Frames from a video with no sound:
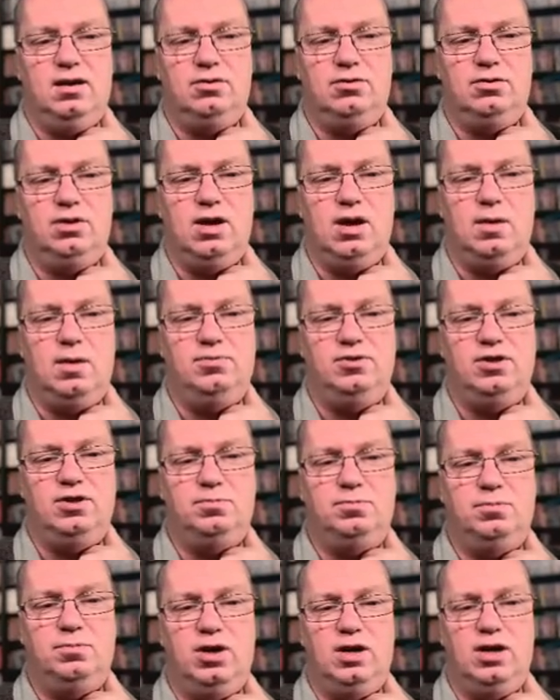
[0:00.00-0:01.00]
So now
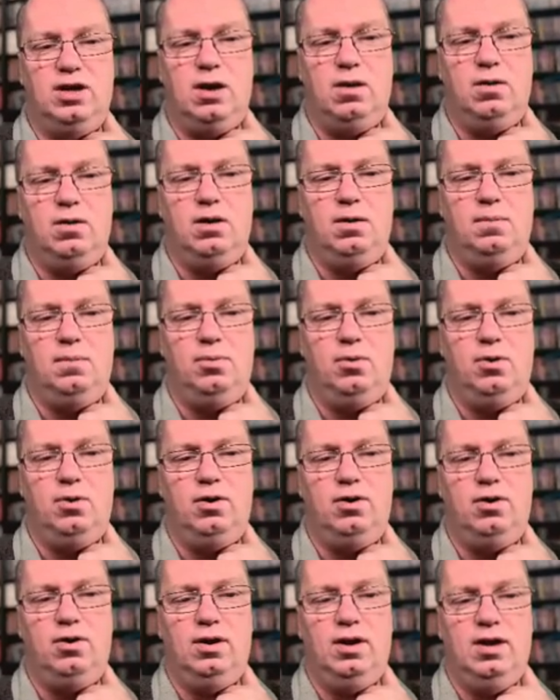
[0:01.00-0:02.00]
just put it out of the
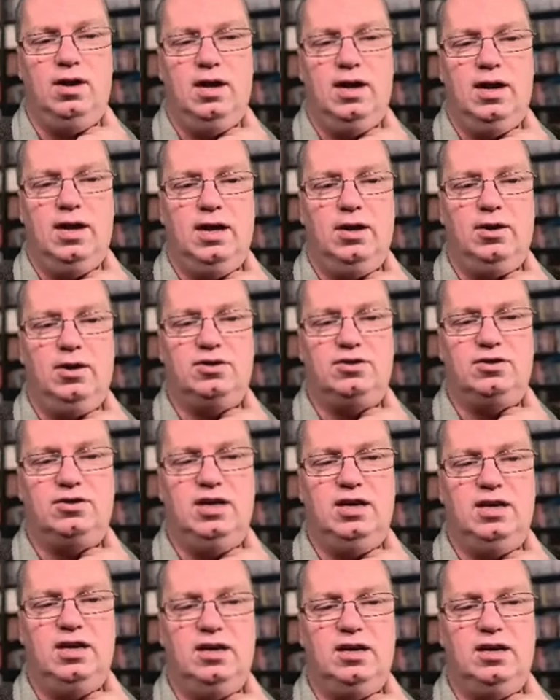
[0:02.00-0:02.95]
border. And you can see that